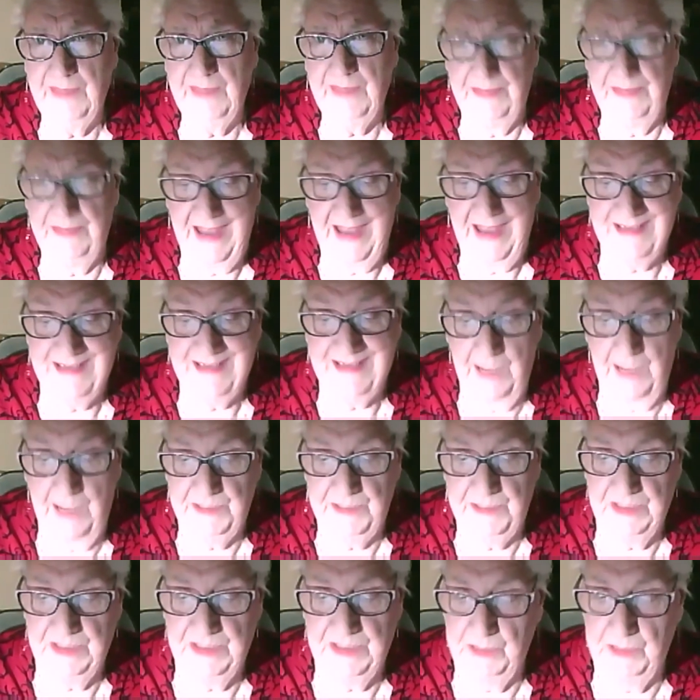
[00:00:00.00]
as happy
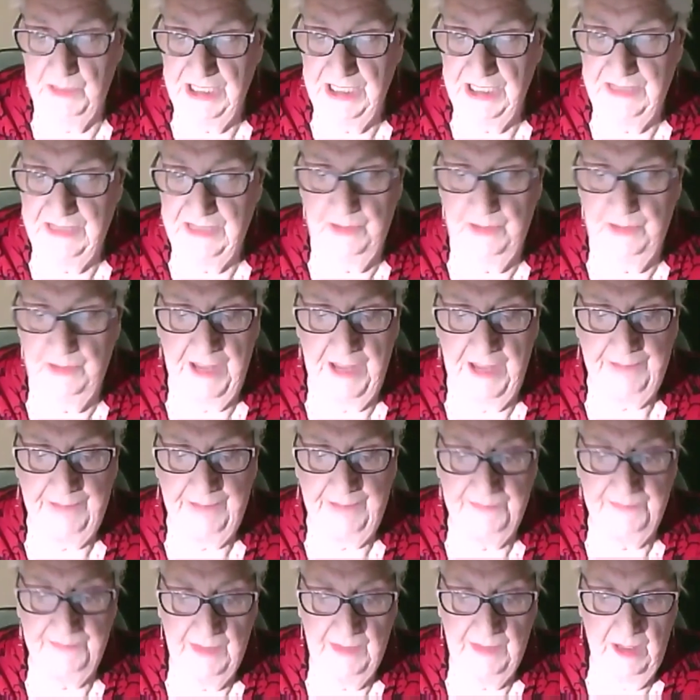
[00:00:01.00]
as we need to be.
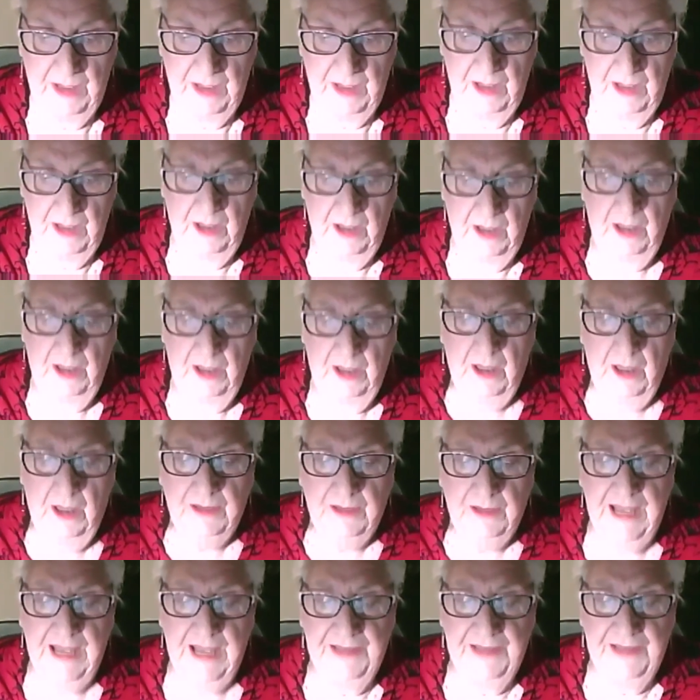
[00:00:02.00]

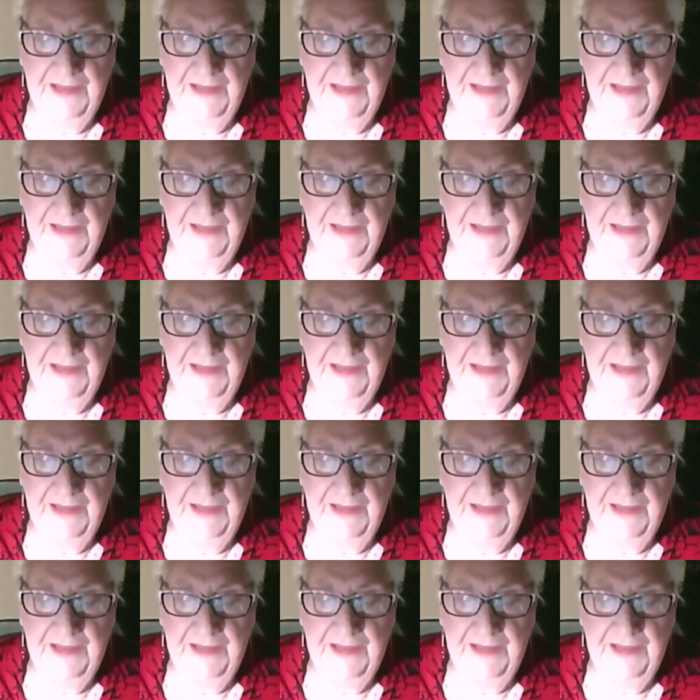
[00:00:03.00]
Now, the